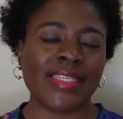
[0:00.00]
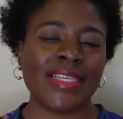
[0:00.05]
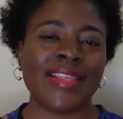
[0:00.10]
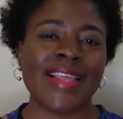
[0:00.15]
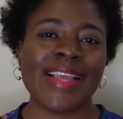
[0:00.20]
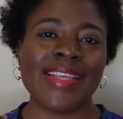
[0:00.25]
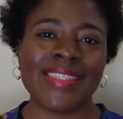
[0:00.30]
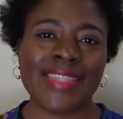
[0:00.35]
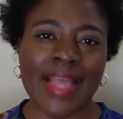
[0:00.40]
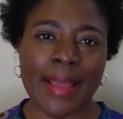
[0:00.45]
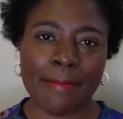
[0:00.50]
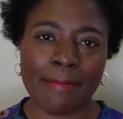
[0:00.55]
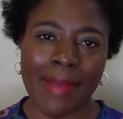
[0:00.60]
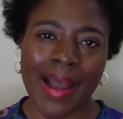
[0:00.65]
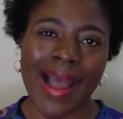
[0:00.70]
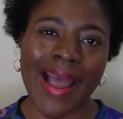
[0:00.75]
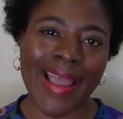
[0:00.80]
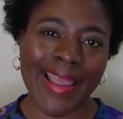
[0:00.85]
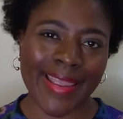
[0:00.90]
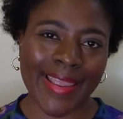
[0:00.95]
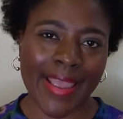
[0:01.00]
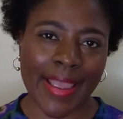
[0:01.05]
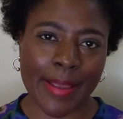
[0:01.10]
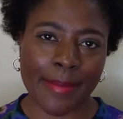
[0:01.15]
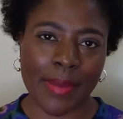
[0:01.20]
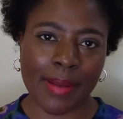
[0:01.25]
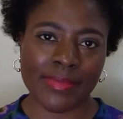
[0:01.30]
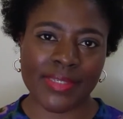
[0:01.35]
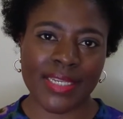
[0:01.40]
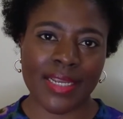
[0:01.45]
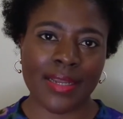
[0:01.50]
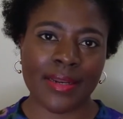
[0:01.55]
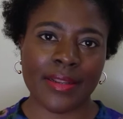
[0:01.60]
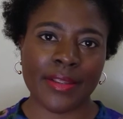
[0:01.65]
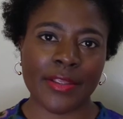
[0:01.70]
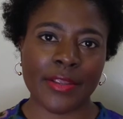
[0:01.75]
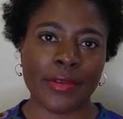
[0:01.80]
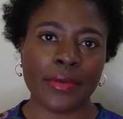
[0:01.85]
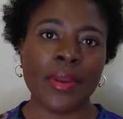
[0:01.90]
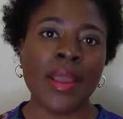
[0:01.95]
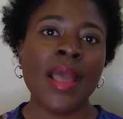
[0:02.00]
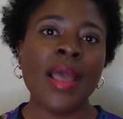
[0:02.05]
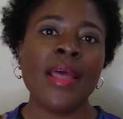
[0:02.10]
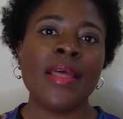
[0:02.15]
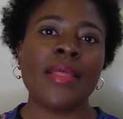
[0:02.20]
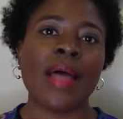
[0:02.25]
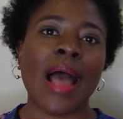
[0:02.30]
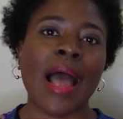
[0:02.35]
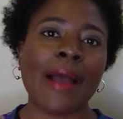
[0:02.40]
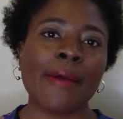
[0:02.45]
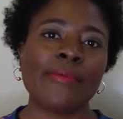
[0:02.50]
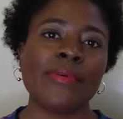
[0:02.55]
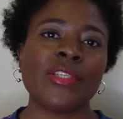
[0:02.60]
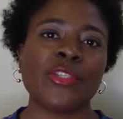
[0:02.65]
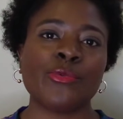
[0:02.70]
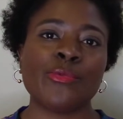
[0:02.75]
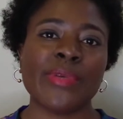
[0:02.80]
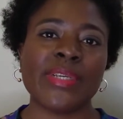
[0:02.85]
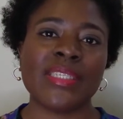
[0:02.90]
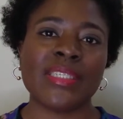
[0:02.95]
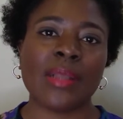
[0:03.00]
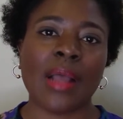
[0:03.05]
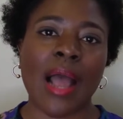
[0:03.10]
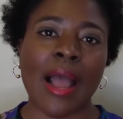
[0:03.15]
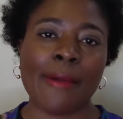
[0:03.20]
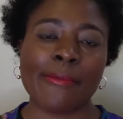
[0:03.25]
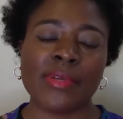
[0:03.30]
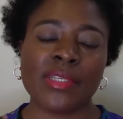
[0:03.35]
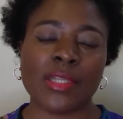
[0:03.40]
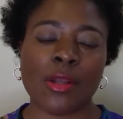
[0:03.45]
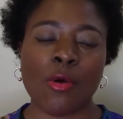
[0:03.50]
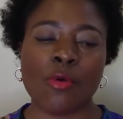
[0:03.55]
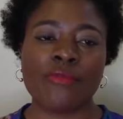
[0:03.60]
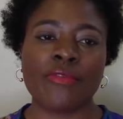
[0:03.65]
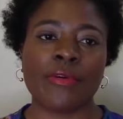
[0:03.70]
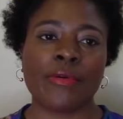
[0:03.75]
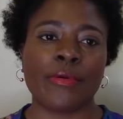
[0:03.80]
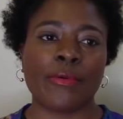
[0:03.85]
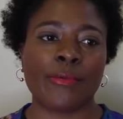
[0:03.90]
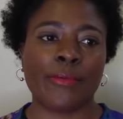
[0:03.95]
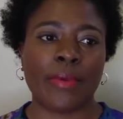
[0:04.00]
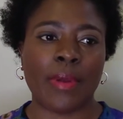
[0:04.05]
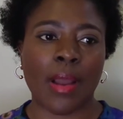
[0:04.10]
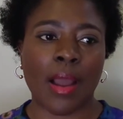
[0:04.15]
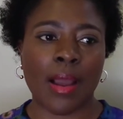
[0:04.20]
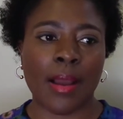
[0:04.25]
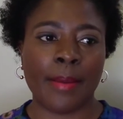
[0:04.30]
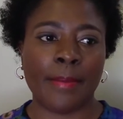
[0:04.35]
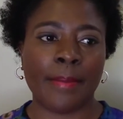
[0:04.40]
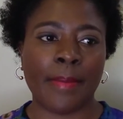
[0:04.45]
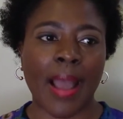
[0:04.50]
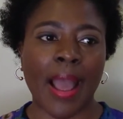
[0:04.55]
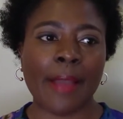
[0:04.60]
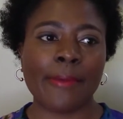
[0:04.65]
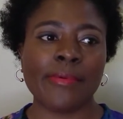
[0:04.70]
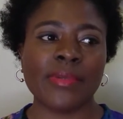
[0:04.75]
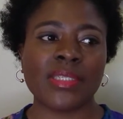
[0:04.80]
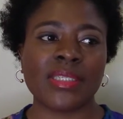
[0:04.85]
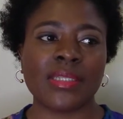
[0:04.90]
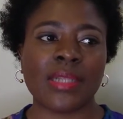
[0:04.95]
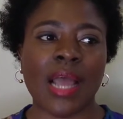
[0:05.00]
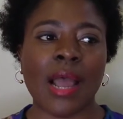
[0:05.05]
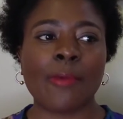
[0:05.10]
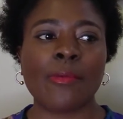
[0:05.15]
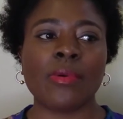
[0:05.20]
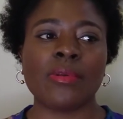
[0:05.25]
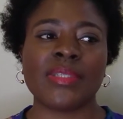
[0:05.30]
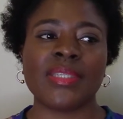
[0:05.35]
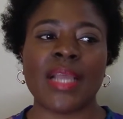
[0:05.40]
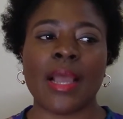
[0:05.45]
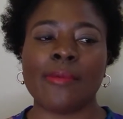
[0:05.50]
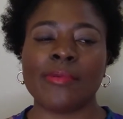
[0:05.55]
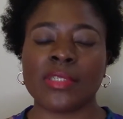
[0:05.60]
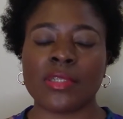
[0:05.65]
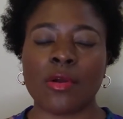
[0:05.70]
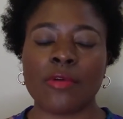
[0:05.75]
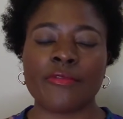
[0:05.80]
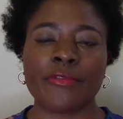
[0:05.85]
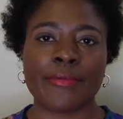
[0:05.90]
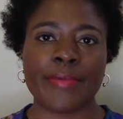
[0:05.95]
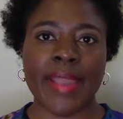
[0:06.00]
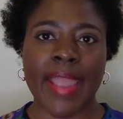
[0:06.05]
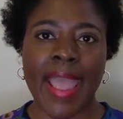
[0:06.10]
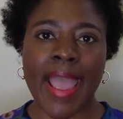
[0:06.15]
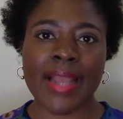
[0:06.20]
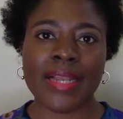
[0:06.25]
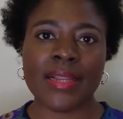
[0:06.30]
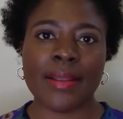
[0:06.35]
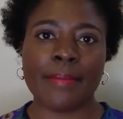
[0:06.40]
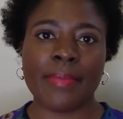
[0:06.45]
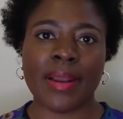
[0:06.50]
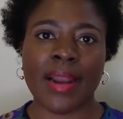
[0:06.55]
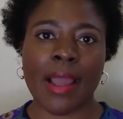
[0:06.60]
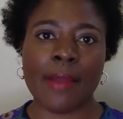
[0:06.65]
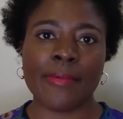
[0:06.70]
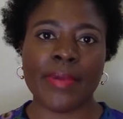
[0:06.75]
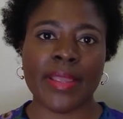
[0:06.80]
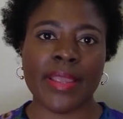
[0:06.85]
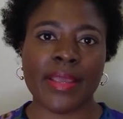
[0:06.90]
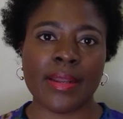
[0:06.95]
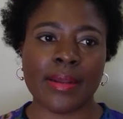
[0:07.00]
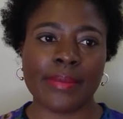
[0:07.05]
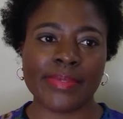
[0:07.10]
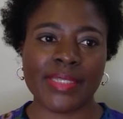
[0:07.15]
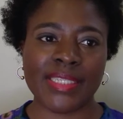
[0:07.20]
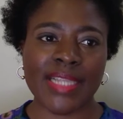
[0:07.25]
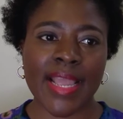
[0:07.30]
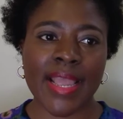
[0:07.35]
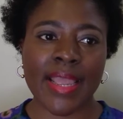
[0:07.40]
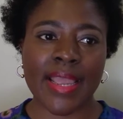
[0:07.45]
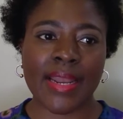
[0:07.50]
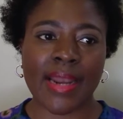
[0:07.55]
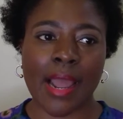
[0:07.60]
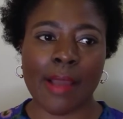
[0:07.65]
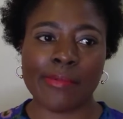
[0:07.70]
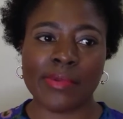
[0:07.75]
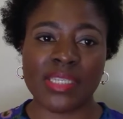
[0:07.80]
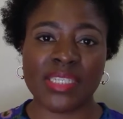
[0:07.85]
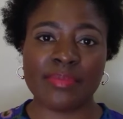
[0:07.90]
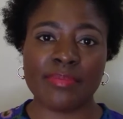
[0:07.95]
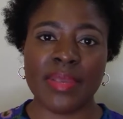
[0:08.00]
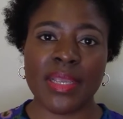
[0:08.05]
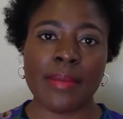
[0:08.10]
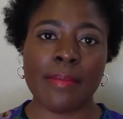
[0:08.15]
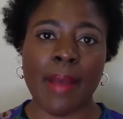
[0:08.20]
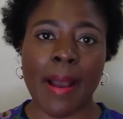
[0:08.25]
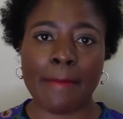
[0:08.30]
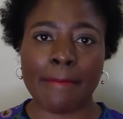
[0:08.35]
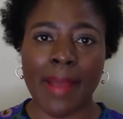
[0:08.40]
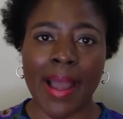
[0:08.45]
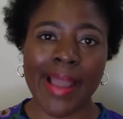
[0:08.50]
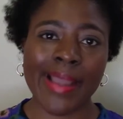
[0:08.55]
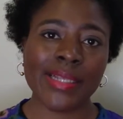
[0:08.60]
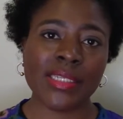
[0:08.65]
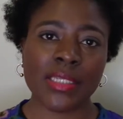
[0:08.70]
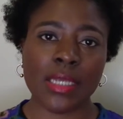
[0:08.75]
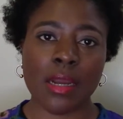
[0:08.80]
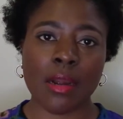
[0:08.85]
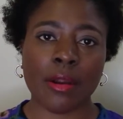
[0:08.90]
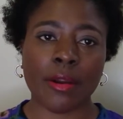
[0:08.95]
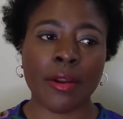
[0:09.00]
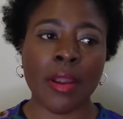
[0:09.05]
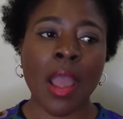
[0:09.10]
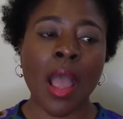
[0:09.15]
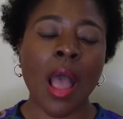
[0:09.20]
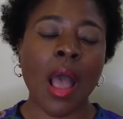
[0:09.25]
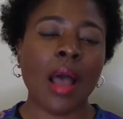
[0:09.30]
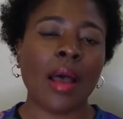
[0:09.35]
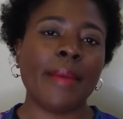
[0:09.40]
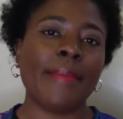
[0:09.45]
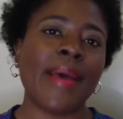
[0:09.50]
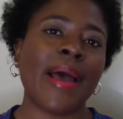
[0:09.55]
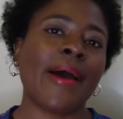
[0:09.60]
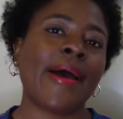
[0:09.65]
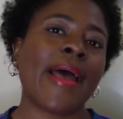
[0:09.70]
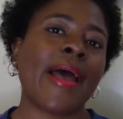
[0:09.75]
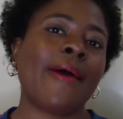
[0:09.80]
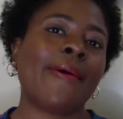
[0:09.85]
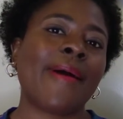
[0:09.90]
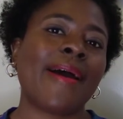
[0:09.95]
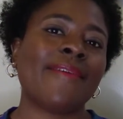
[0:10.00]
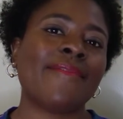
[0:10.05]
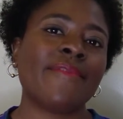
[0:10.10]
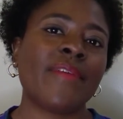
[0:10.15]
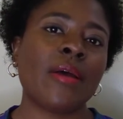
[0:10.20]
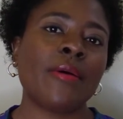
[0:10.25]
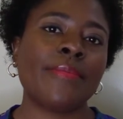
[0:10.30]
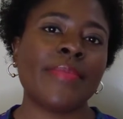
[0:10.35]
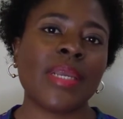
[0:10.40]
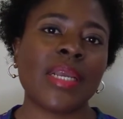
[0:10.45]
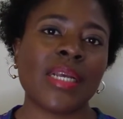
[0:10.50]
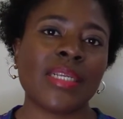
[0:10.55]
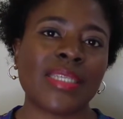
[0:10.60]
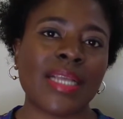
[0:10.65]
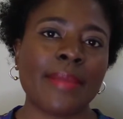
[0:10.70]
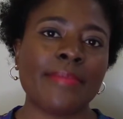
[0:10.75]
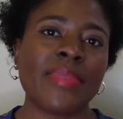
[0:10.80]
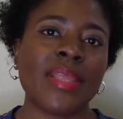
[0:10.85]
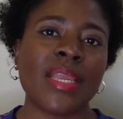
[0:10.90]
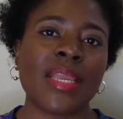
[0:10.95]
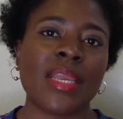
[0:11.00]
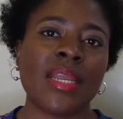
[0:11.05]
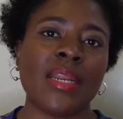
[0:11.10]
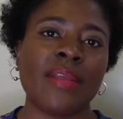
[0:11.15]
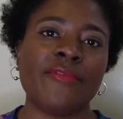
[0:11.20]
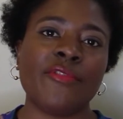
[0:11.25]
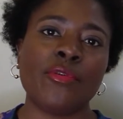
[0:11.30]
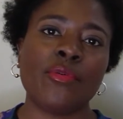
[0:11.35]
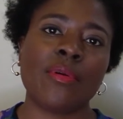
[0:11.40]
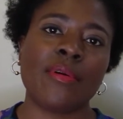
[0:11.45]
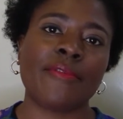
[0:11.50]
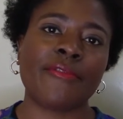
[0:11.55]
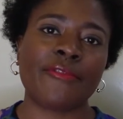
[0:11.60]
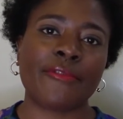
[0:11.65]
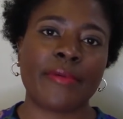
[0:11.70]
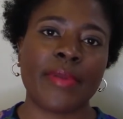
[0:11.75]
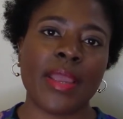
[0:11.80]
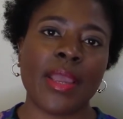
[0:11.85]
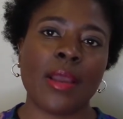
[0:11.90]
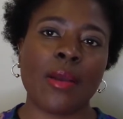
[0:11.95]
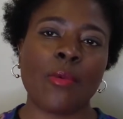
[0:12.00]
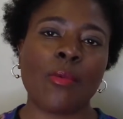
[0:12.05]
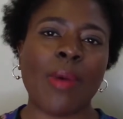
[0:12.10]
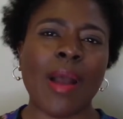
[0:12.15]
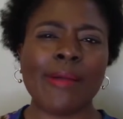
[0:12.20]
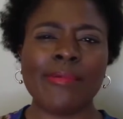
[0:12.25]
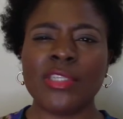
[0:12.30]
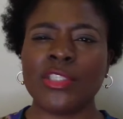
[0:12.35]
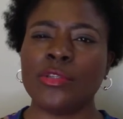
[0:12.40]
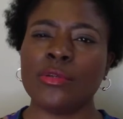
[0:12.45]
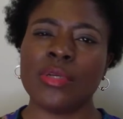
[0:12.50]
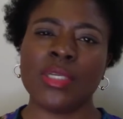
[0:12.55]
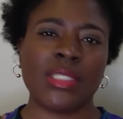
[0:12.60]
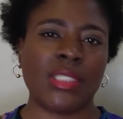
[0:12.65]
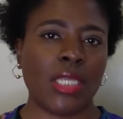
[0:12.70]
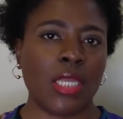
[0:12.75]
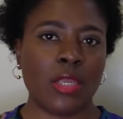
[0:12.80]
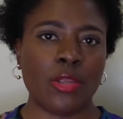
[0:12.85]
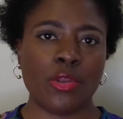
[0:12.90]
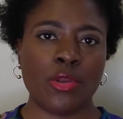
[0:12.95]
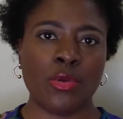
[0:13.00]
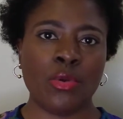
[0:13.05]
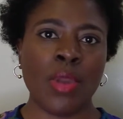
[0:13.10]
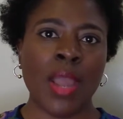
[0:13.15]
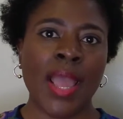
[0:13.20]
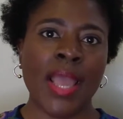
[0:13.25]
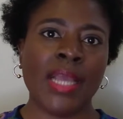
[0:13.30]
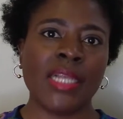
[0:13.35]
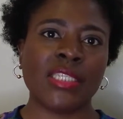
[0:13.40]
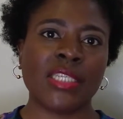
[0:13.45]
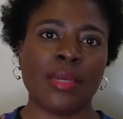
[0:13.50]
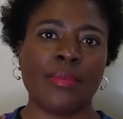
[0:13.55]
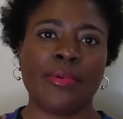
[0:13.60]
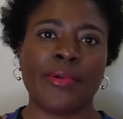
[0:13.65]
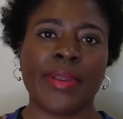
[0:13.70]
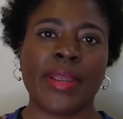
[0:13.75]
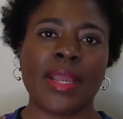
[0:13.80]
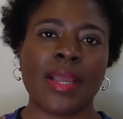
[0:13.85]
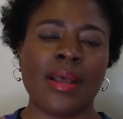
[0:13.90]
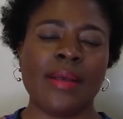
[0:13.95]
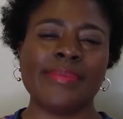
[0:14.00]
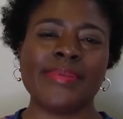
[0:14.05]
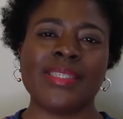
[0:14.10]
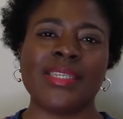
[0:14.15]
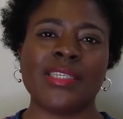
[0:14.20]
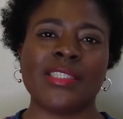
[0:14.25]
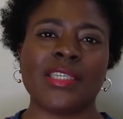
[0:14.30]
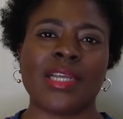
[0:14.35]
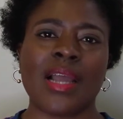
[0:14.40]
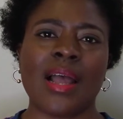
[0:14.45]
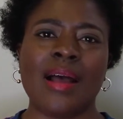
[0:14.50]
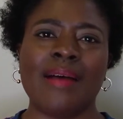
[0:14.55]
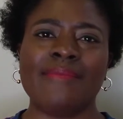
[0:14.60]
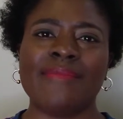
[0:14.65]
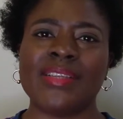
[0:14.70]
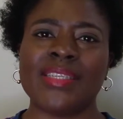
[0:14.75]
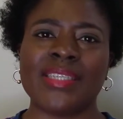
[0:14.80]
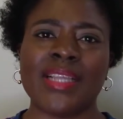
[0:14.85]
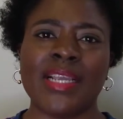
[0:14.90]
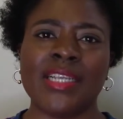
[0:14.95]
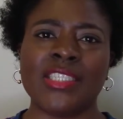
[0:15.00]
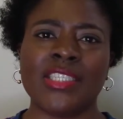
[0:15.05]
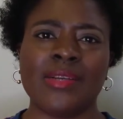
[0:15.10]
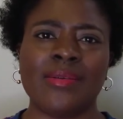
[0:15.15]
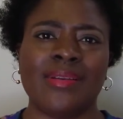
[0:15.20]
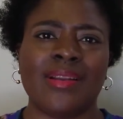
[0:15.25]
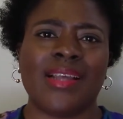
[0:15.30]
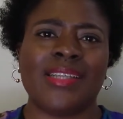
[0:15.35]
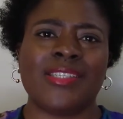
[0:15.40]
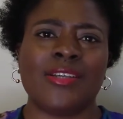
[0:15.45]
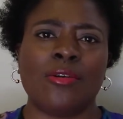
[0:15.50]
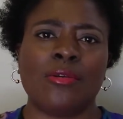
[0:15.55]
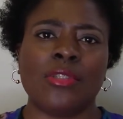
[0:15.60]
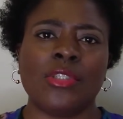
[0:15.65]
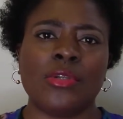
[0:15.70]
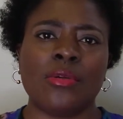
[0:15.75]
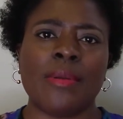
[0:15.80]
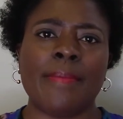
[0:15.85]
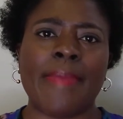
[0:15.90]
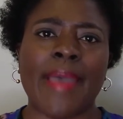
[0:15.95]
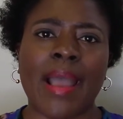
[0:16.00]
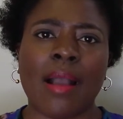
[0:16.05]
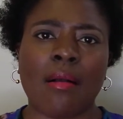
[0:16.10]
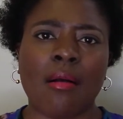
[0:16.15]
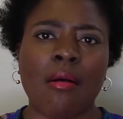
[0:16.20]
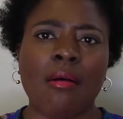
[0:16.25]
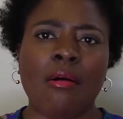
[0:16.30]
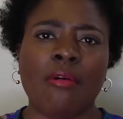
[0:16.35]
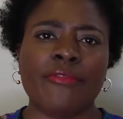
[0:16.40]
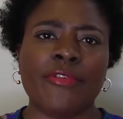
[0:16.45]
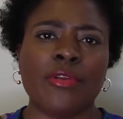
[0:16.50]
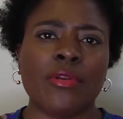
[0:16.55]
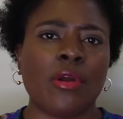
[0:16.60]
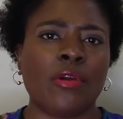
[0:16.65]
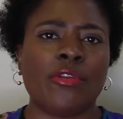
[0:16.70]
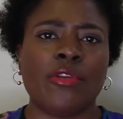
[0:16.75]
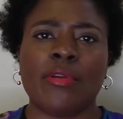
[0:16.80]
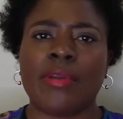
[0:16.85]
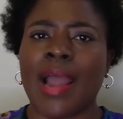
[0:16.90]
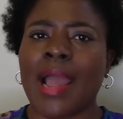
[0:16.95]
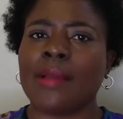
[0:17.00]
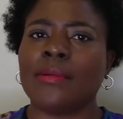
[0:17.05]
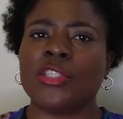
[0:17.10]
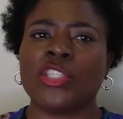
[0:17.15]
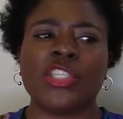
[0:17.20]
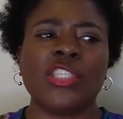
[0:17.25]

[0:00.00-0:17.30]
See, that's that mind game I'm telling you. I was I was over um, I was I won't say I was overreacting, but I would get upset and I would speak my mind to her about how I felt because I'm thinking if you're a friend, why would you continue to bring up such a conversation? And I told you to back off. You know, you're not.